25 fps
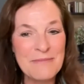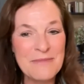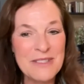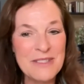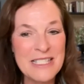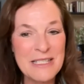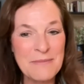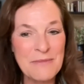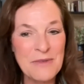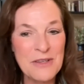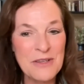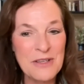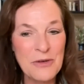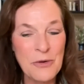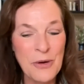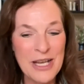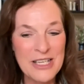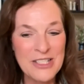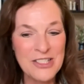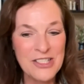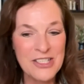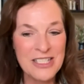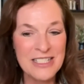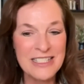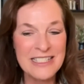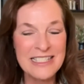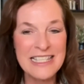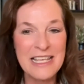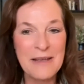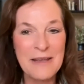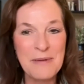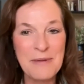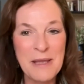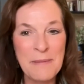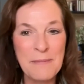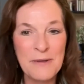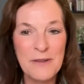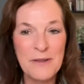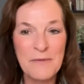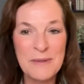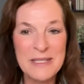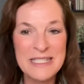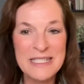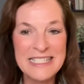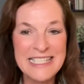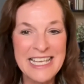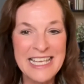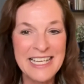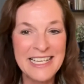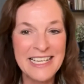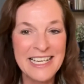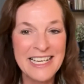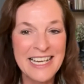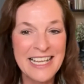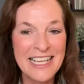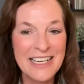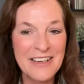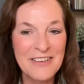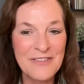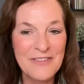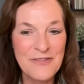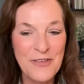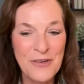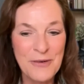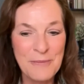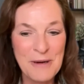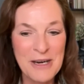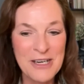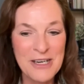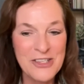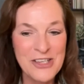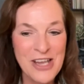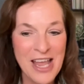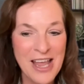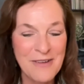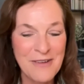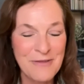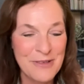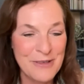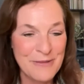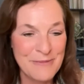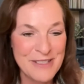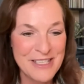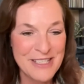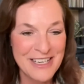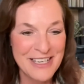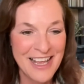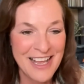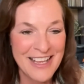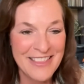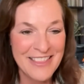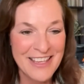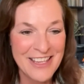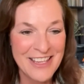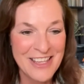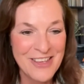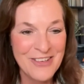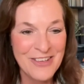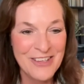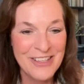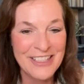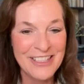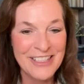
Some questions that people have been sending in from our chat room tonight that you